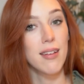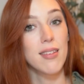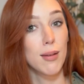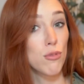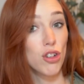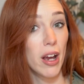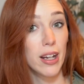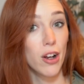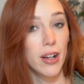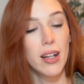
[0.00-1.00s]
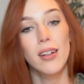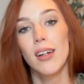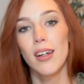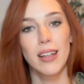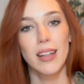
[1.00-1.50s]
some shine on it,
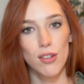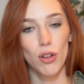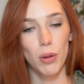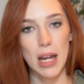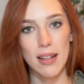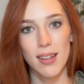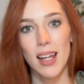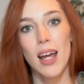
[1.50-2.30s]
that's great.